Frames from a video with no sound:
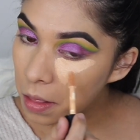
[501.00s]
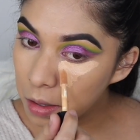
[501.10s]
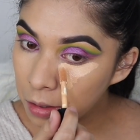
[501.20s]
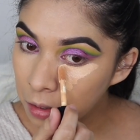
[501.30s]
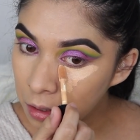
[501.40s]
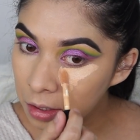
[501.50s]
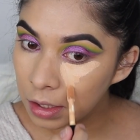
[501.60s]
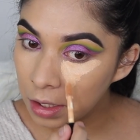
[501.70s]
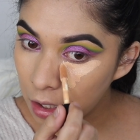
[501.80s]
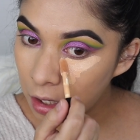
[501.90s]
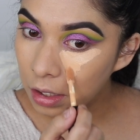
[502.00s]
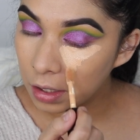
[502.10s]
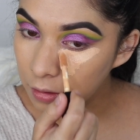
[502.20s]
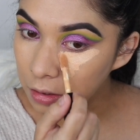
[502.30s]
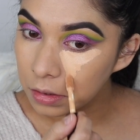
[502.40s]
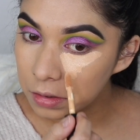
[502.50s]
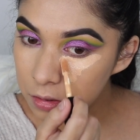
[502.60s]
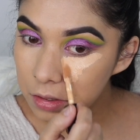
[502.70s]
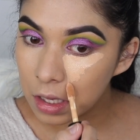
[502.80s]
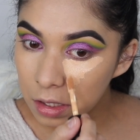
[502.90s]
They're literally all I
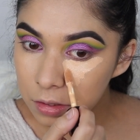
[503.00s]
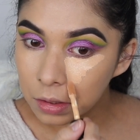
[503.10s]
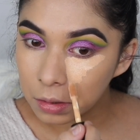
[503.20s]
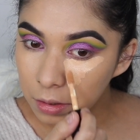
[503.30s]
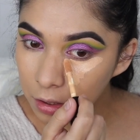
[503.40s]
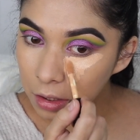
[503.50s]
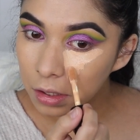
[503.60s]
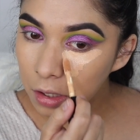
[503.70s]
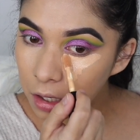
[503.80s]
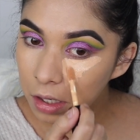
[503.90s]
used this whole year.